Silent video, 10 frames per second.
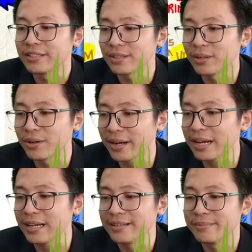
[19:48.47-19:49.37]
So correct
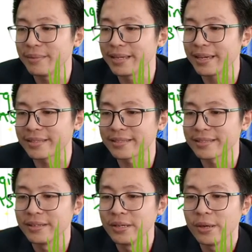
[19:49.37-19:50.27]
lah, my guess.
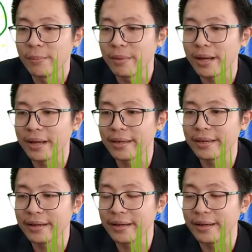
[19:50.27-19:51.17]

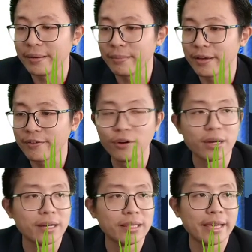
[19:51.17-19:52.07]
my
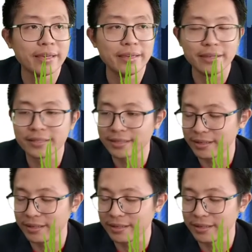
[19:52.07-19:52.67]
focal length is